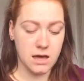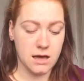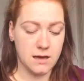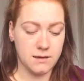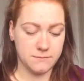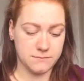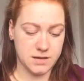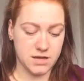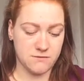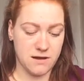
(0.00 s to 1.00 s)

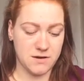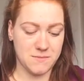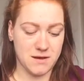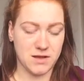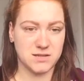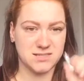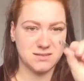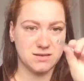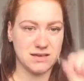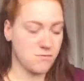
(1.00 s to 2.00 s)
And you're out and about, you just
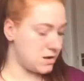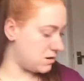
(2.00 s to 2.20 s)
give them a